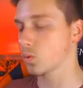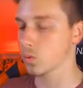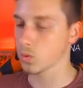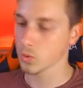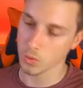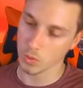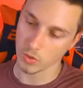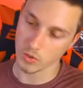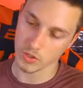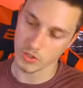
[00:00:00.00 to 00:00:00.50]

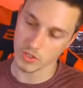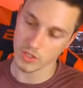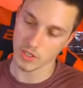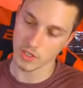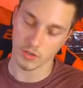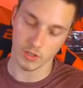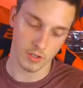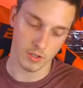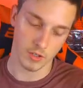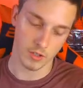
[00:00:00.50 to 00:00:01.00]
Sword the
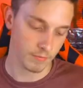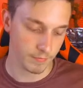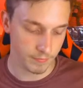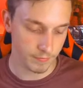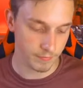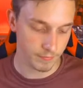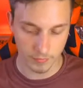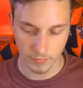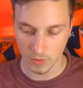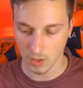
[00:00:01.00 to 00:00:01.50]
Synchro.
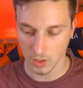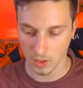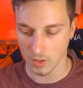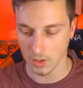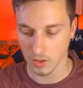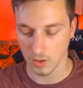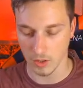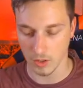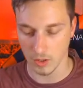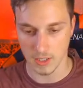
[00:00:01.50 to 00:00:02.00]

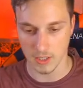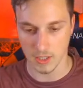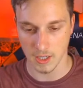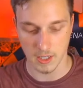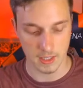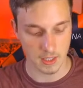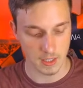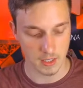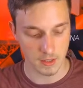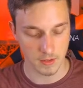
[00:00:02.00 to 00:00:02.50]
Very
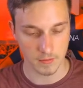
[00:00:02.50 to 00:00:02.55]
excited.